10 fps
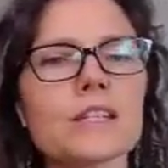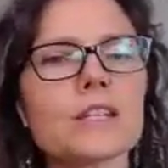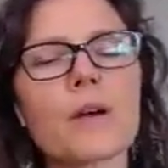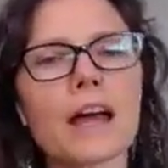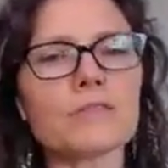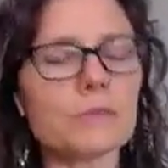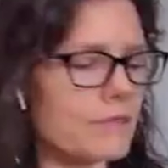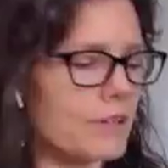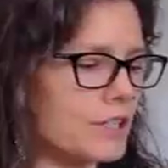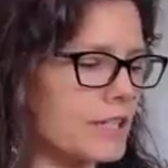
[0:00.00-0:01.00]
You don't have to be
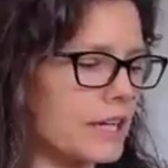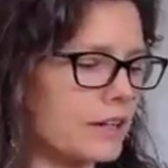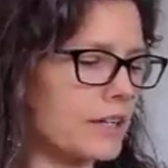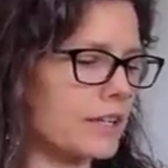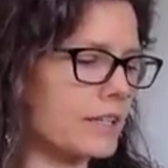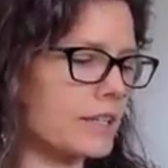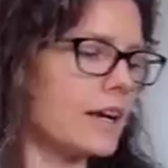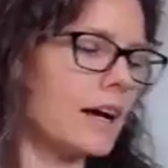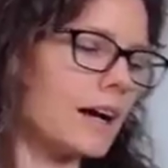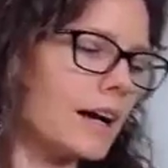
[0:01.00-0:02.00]
vegetarian.
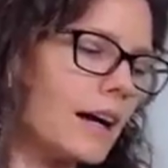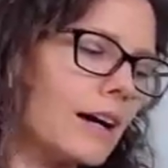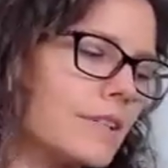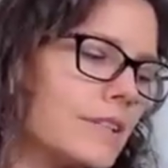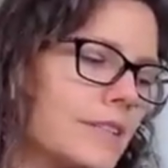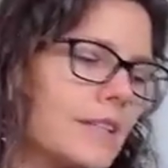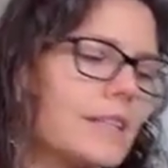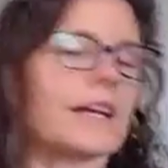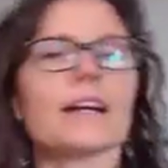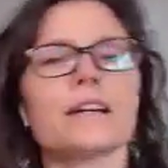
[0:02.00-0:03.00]
Obviously,
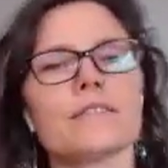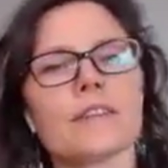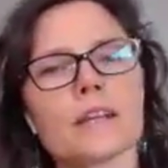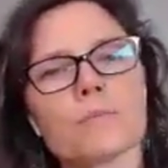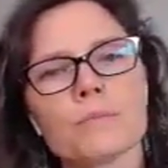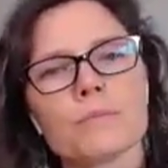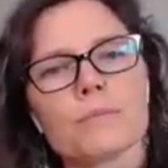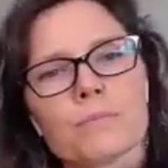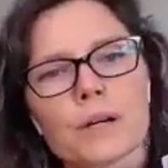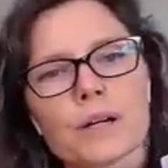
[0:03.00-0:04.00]
the Ayurveda
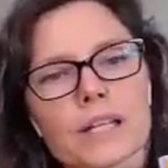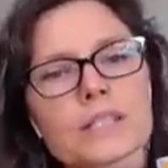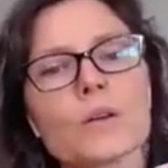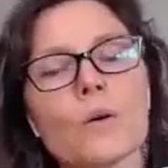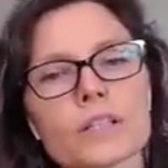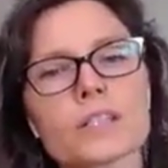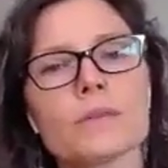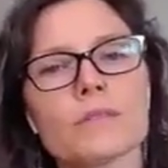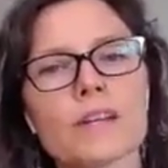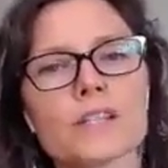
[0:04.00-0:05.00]
book is going to
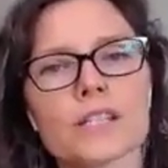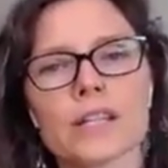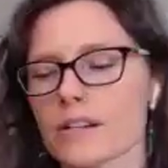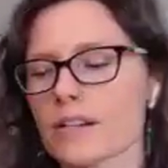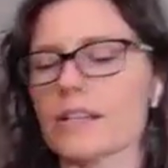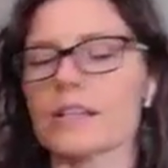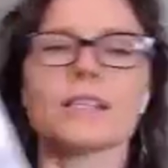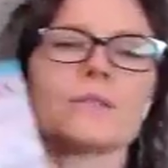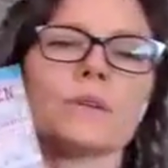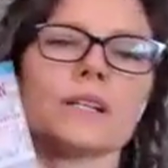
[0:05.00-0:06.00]
be vegetarian.
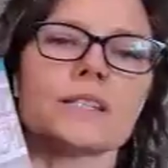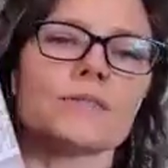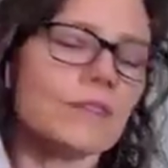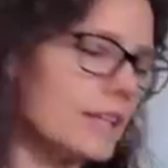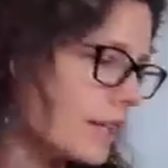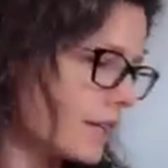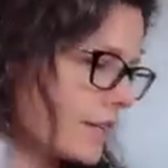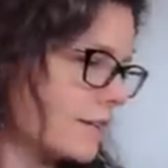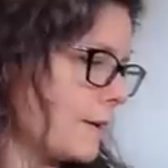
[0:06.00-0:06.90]
This one is vegan.